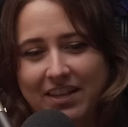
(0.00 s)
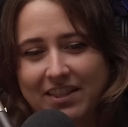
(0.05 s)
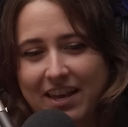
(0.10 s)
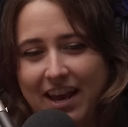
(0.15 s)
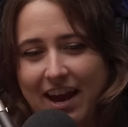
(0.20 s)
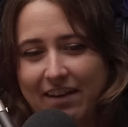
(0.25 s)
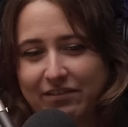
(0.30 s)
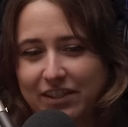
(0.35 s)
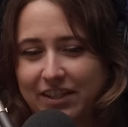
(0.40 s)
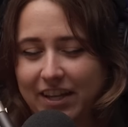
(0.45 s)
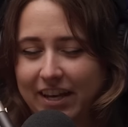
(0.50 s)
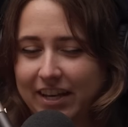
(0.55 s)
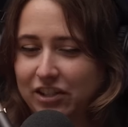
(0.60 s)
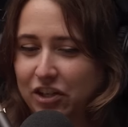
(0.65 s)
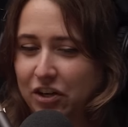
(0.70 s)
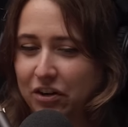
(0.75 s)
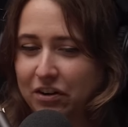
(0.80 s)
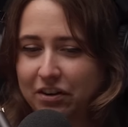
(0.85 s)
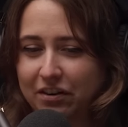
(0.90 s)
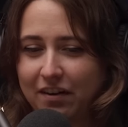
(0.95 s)
and they have to like
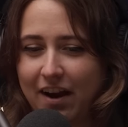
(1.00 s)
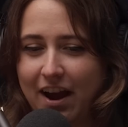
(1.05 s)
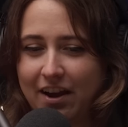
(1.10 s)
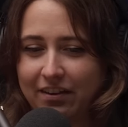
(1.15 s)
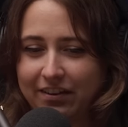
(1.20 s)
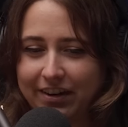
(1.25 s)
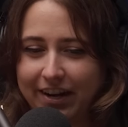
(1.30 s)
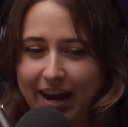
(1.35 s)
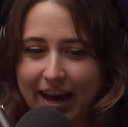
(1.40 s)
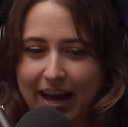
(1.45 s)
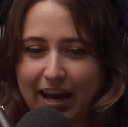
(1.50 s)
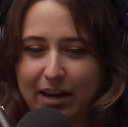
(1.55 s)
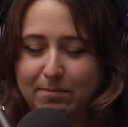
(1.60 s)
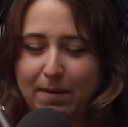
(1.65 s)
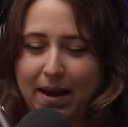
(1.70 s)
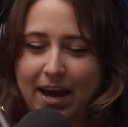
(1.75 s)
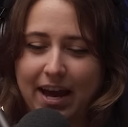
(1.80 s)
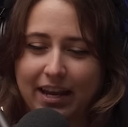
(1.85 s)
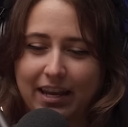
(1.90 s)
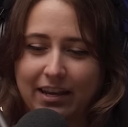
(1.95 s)
turn around and head
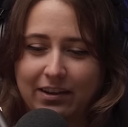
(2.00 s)
back.